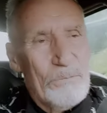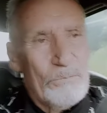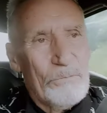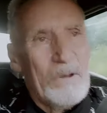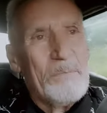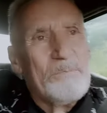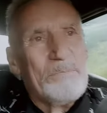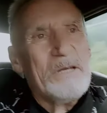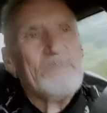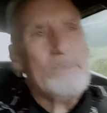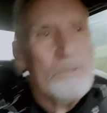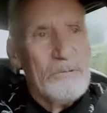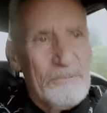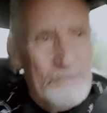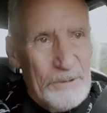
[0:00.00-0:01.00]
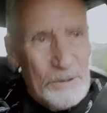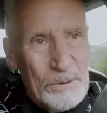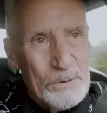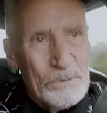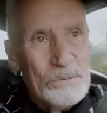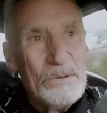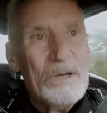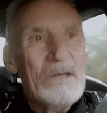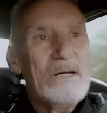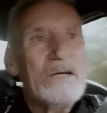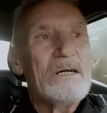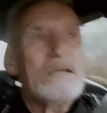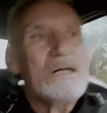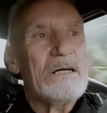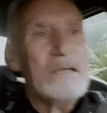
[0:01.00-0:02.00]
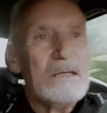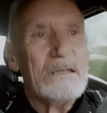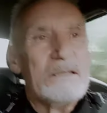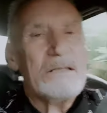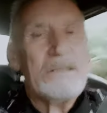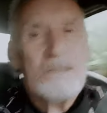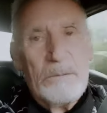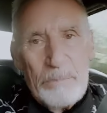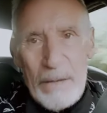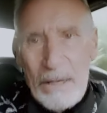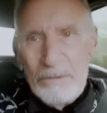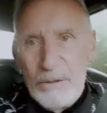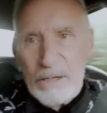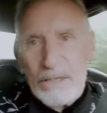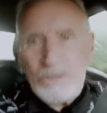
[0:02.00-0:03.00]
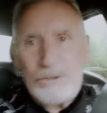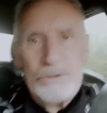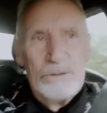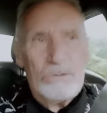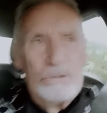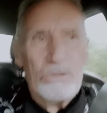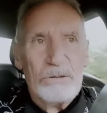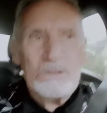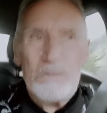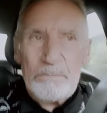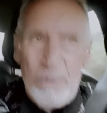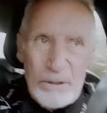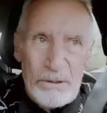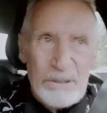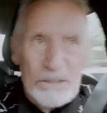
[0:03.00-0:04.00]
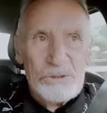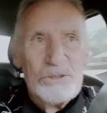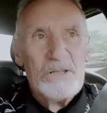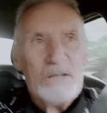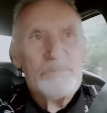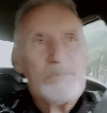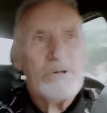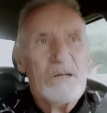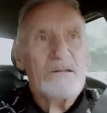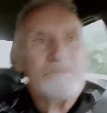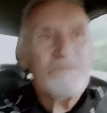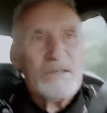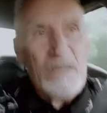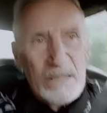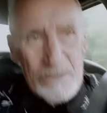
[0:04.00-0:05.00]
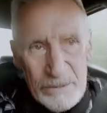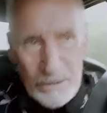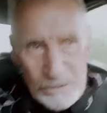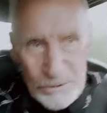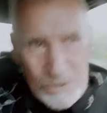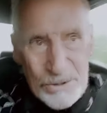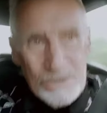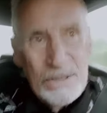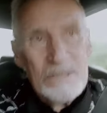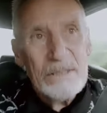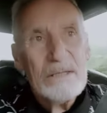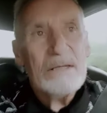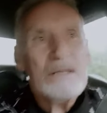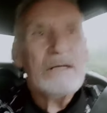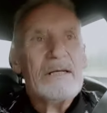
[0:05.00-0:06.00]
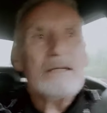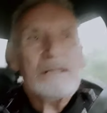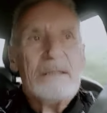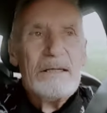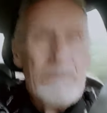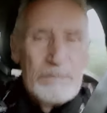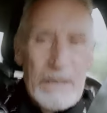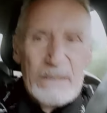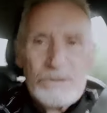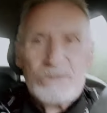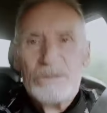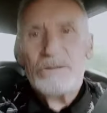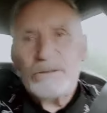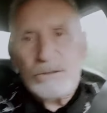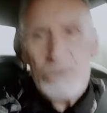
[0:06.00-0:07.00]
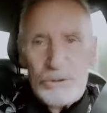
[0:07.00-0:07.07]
when people view the marriage or the partnership of others, they make certain